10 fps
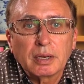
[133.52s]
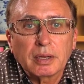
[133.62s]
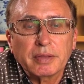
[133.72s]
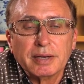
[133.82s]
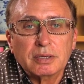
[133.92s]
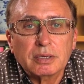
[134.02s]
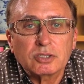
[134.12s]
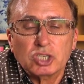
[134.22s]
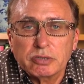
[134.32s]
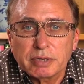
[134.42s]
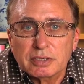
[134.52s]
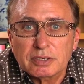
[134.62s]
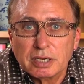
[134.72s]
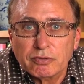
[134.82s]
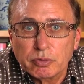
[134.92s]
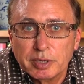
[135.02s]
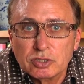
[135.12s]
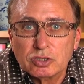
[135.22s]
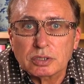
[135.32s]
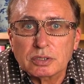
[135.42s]
That generates a set of
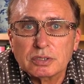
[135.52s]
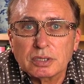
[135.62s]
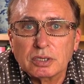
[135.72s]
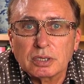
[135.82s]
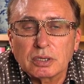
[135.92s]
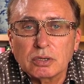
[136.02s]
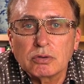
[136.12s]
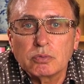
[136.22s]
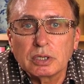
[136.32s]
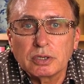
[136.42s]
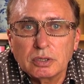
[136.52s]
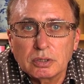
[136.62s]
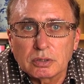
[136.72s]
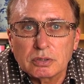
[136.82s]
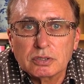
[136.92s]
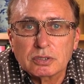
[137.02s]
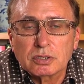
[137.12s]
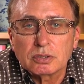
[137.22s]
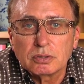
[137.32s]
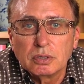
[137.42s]
questions that you will use
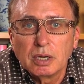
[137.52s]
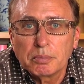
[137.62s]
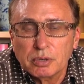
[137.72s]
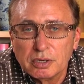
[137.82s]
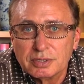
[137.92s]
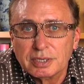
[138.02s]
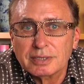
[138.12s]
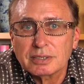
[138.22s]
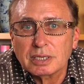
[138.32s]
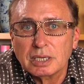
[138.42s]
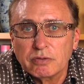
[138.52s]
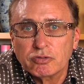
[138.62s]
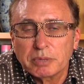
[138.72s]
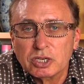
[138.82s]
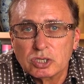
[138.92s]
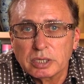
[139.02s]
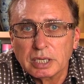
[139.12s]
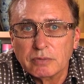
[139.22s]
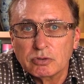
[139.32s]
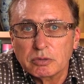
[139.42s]
to process the information I
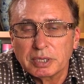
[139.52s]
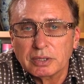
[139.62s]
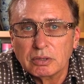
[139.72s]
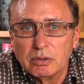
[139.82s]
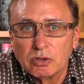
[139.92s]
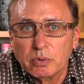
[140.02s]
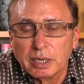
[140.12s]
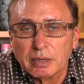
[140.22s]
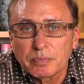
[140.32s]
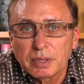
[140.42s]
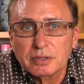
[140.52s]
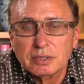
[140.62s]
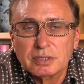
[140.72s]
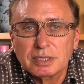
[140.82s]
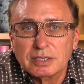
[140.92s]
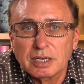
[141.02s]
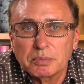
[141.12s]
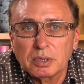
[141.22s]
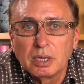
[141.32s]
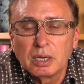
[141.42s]
give you about the earthquake. This is an
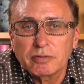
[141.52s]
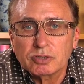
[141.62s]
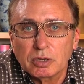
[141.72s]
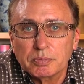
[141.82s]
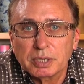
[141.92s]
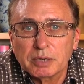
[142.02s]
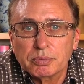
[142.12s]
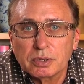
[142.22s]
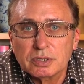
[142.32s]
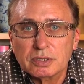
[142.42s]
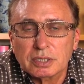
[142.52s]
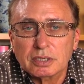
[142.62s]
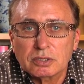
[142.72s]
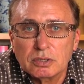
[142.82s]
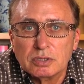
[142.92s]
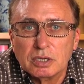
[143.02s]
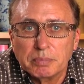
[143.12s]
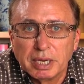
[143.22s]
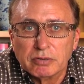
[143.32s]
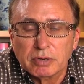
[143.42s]
example of top-down processing. It's using
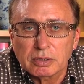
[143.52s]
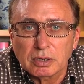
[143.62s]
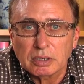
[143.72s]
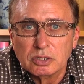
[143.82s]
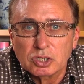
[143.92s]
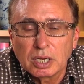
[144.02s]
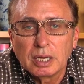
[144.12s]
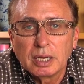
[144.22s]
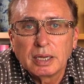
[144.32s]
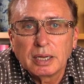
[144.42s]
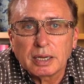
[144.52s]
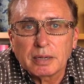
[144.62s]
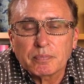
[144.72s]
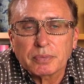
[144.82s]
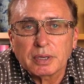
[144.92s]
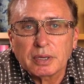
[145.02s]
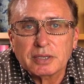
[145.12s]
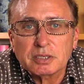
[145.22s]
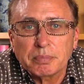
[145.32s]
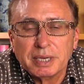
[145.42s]
background knowledge
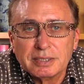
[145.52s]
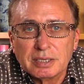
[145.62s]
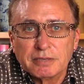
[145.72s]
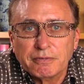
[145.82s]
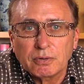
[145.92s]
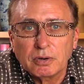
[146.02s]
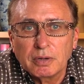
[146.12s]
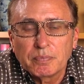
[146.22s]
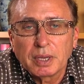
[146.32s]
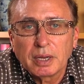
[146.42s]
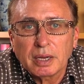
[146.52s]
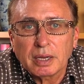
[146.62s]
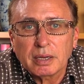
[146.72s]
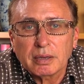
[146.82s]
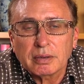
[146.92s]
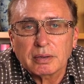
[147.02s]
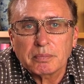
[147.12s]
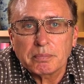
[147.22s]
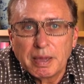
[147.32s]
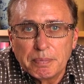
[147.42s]
as a basis for
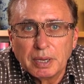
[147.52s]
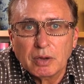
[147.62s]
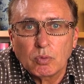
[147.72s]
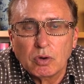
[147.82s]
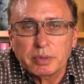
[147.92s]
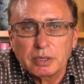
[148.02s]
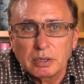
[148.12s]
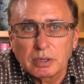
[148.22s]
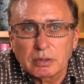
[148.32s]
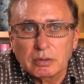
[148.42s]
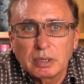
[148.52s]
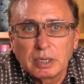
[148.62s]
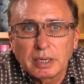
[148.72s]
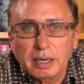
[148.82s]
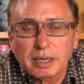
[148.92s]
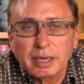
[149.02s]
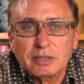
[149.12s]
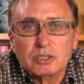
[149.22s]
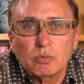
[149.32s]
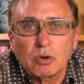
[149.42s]
mapping what we know
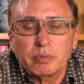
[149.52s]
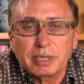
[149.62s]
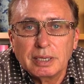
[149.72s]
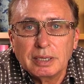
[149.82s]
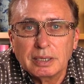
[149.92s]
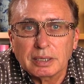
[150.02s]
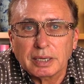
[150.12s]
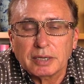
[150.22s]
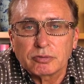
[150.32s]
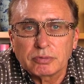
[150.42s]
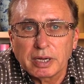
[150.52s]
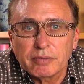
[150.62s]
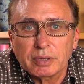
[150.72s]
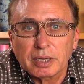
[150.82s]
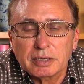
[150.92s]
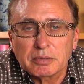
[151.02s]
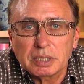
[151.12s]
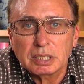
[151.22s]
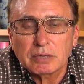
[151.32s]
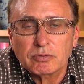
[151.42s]
against what we hear and arriving at a
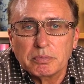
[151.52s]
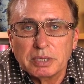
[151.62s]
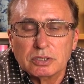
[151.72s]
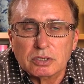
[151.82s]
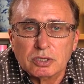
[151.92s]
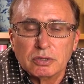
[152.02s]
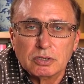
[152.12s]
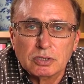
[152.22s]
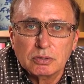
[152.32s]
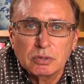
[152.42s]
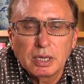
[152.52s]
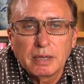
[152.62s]
meaning of the message. So the two